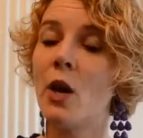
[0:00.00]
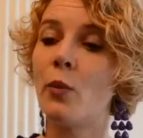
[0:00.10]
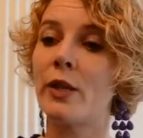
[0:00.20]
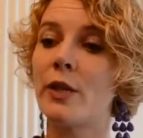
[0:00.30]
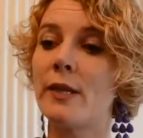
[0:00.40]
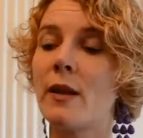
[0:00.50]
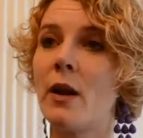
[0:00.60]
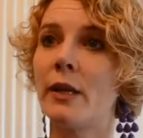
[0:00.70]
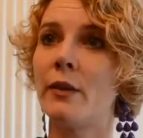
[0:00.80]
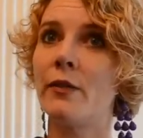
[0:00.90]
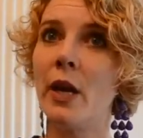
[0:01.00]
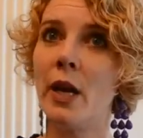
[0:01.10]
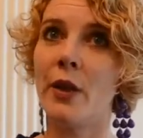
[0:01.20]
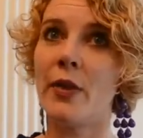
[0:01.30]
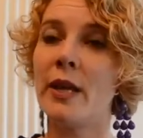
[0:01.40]
which is kind of
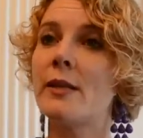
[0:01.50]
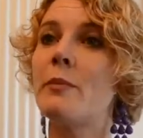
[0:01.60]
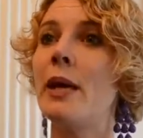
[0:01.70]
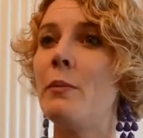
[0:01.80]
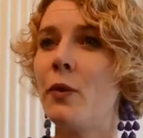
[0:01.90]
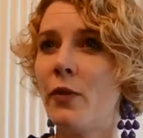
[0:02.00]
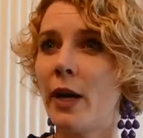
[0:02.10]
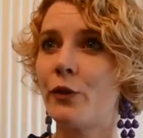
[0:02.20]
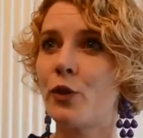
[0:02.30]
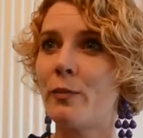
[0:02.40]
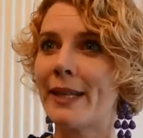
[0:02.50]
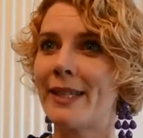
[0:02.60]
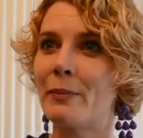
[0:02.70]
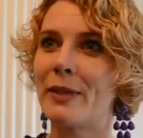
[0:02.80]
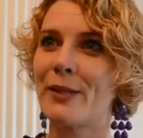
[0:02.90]
things that people find
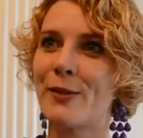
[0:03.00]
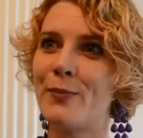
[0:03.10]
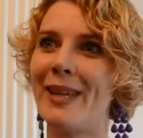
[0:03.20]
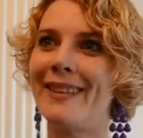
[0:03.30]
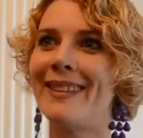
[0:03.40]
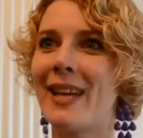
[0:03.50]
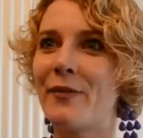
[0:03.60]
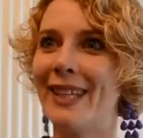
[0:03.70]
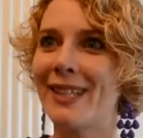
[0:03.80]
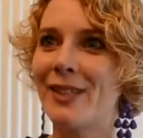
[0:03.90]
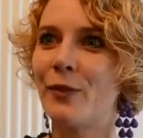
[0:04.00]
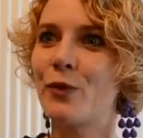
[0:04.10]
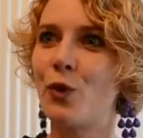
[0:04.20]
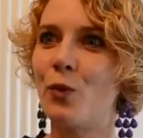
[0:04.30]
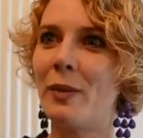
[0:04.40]
traumatic but doesn't meet the definition
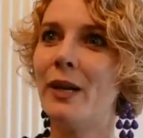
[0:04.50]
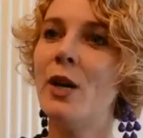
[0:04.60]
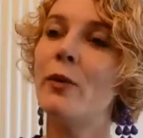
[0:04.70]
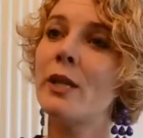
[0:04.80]
of trauma,